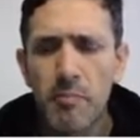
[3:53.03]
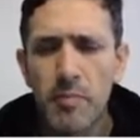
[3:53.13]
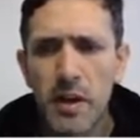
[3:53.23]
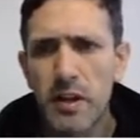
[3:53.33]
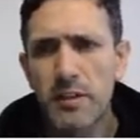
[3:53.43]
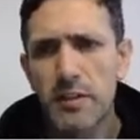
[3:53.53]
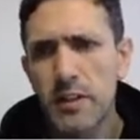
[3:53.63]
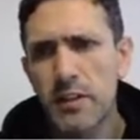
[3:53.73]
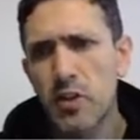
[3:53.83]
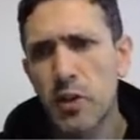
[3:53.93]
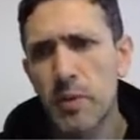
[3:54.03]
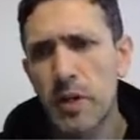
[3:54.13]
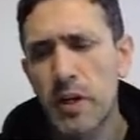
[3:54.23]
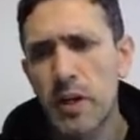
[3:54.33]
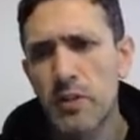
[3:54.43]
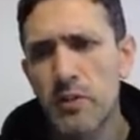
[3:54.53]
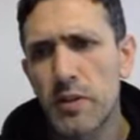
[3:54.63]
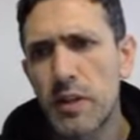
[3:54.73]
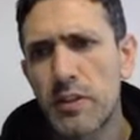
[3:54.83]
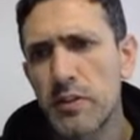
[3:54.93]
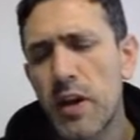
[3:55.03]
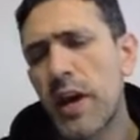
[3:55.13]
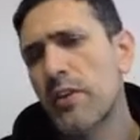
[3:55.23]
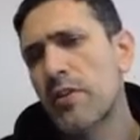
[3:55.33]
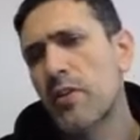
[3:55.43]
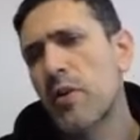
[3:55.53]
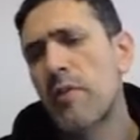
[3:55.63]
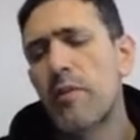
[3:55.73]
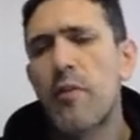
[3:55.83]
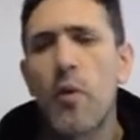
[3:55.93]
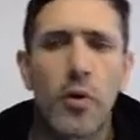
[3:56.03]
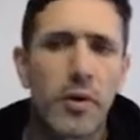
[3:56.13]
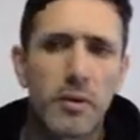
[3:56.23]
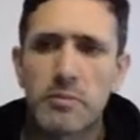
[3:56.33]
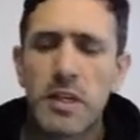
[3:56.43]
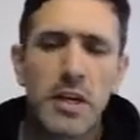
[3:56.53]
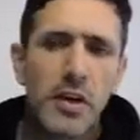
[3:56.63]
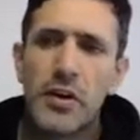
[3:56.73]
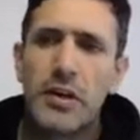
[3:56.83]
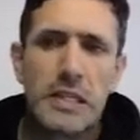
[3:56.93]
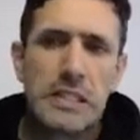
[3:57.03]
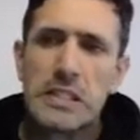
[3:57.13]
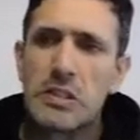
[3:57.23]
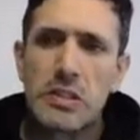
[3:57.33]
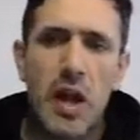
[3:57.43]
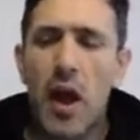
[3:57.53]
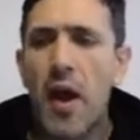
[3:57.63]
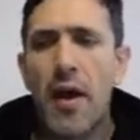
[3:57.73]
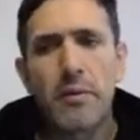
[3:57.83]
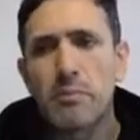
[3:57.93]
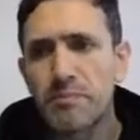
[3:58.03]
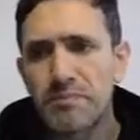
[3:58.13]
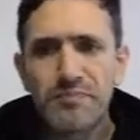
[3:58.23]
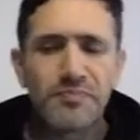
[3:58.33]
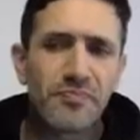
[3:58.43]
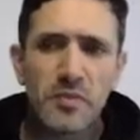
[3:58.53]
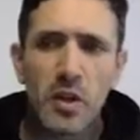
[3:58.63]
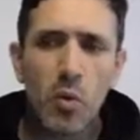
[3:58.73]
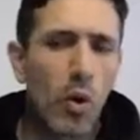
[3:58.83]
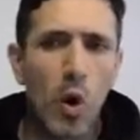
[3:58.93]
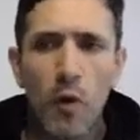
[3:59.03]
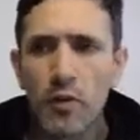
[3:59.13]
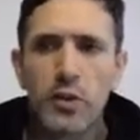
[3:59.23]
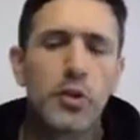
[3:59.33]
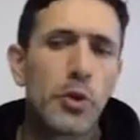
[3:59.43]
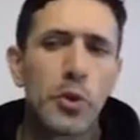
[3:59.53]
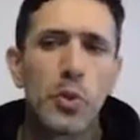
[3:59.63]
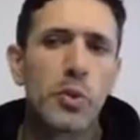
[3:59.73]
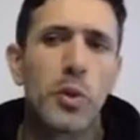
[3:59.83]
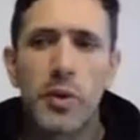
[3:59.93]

And this is an integer because these lengths are of the form 1 over 2 to